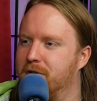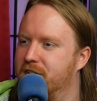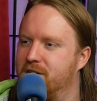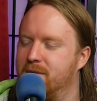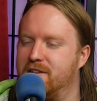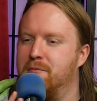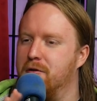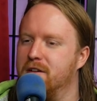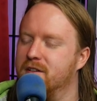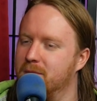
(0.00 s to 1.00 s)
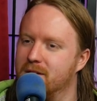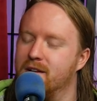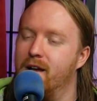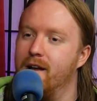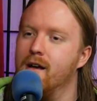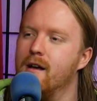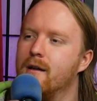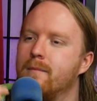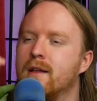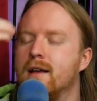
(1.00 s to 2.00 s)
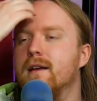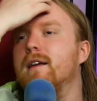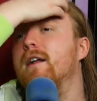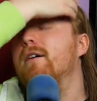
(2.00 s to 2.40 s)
words to be spoken to me today. Yeah, like wow, you